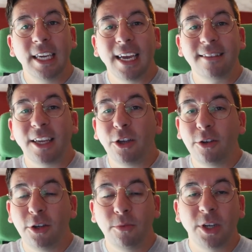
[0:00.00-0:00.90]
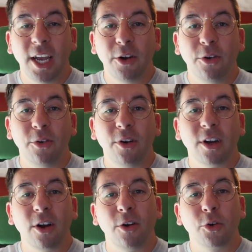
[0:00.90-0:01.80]
He has a YouTube channel
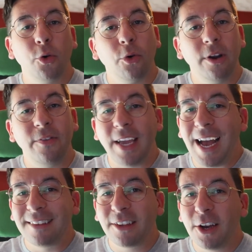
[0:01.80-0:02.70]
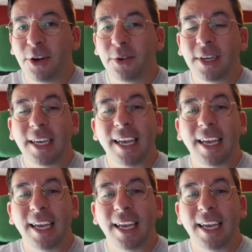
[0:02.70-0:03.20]
called Corey Fiasco,